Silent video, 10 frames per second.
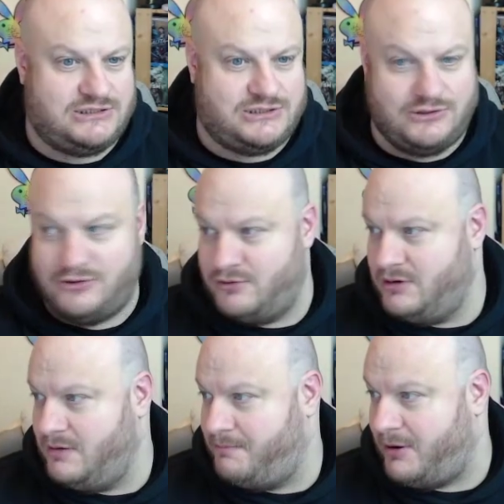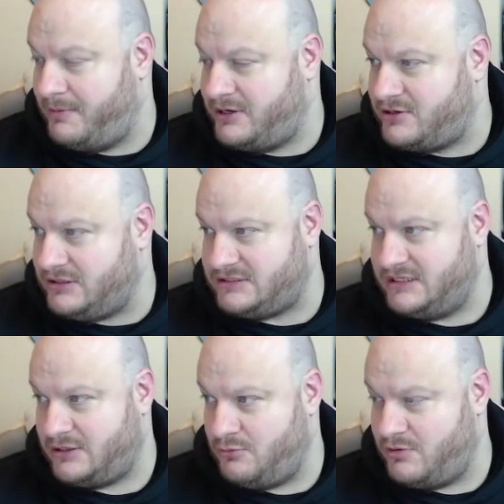to Bobby
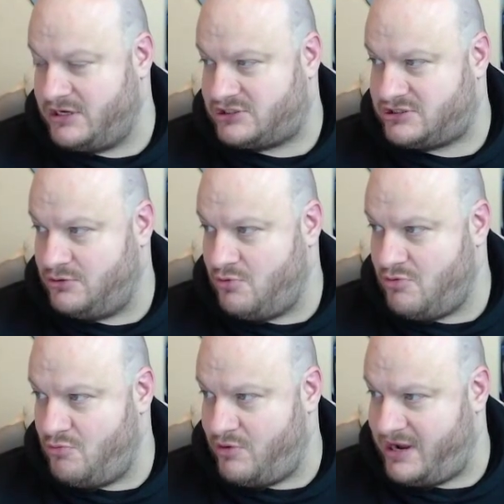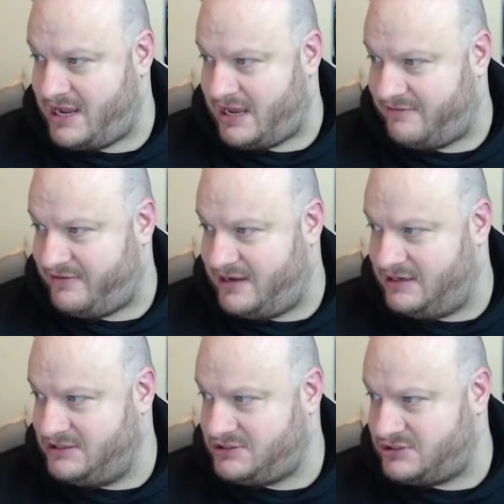Kotick, which we have here.
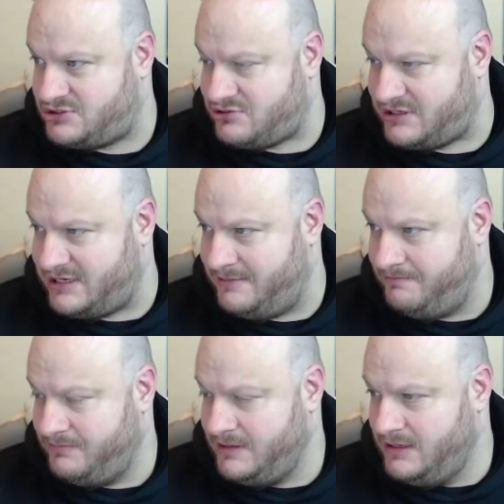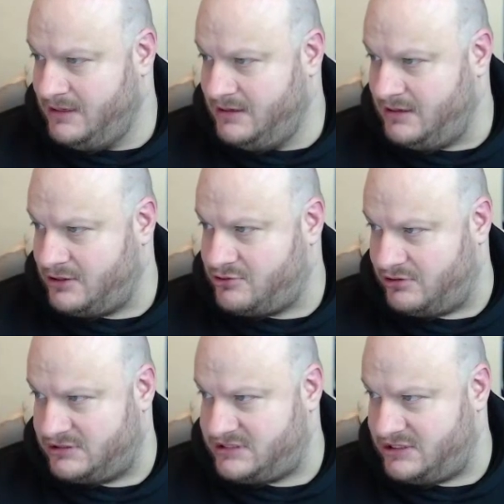Let's just drag it
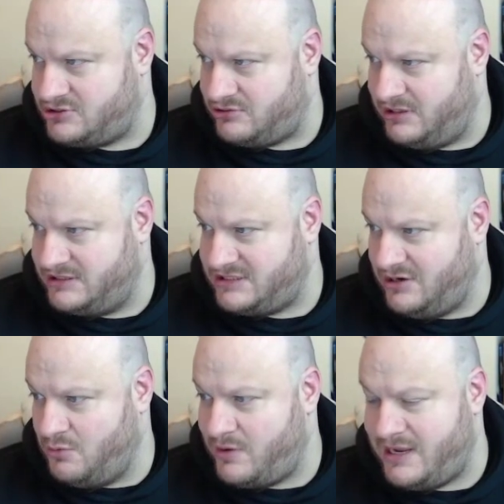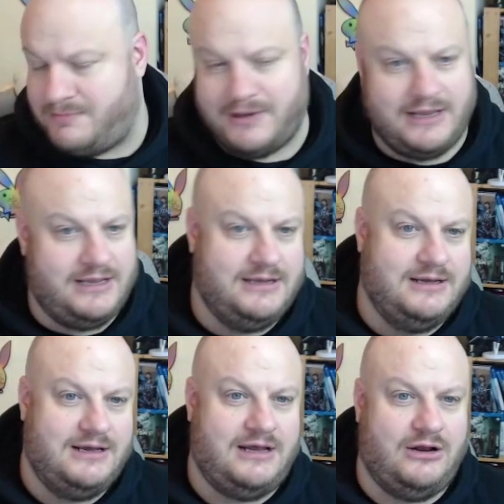across centralize it a wee bit.
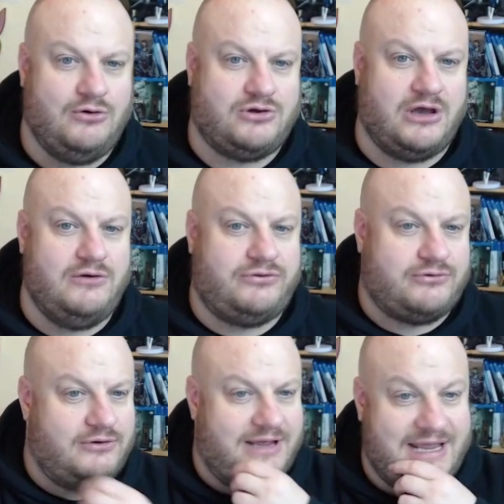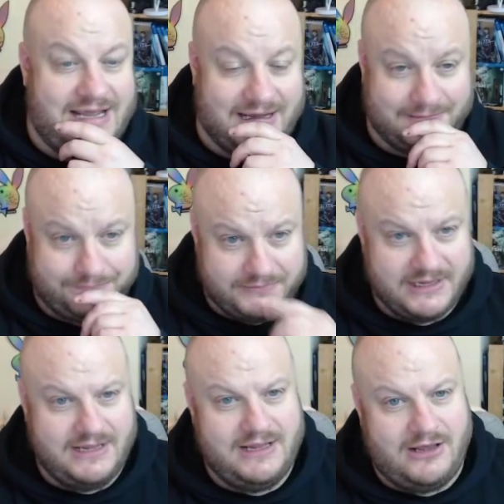And I'll go through it here.
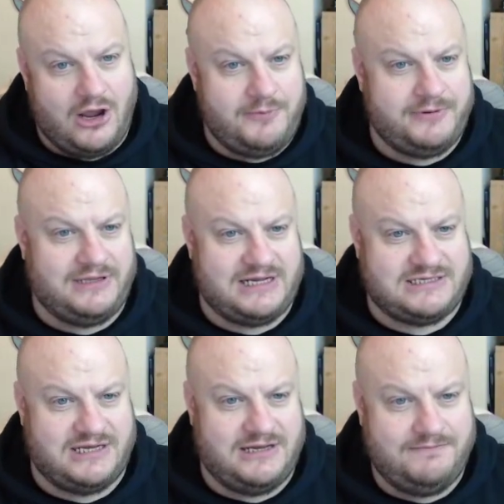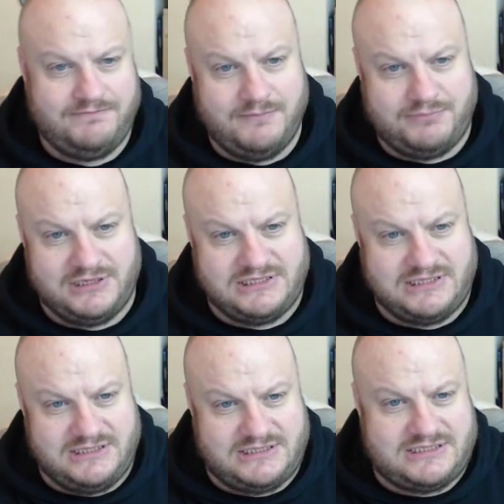Open letter
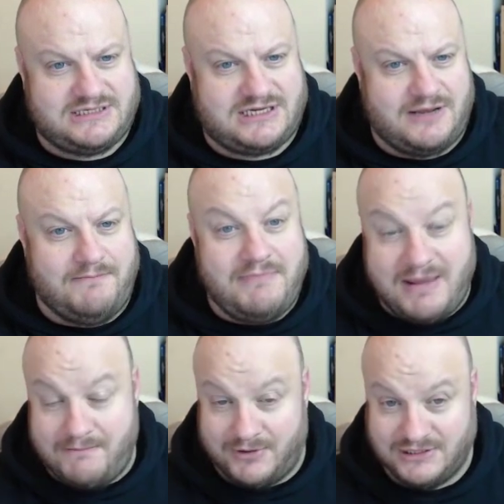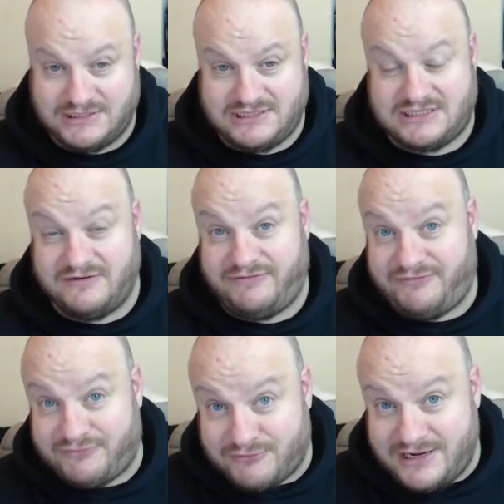Blizzard's commitment to
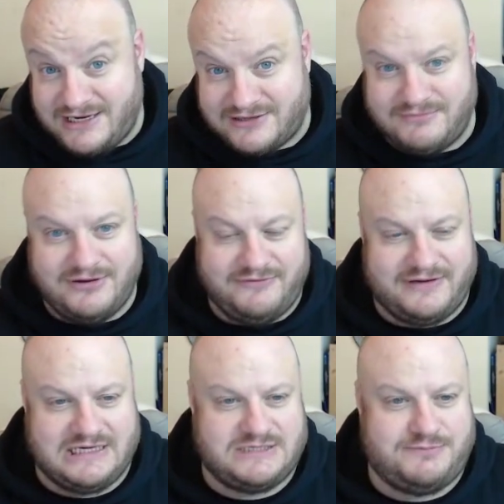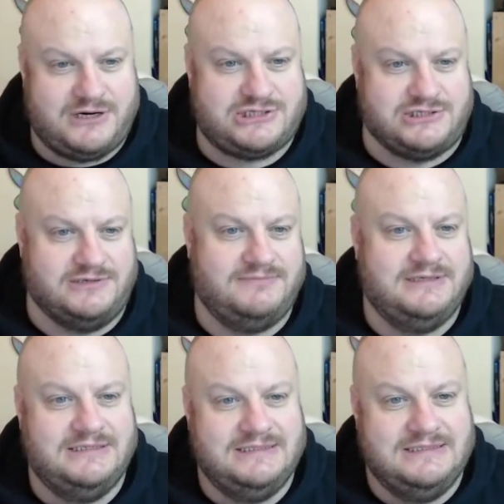freedom of expression.
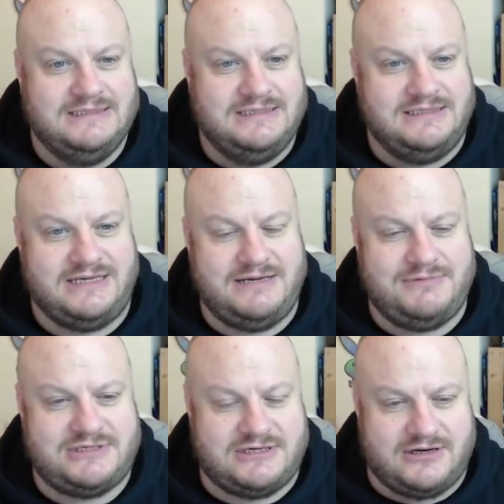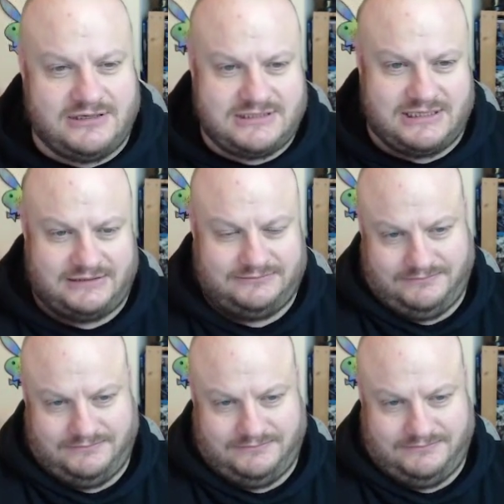Dear Mr. Kotick,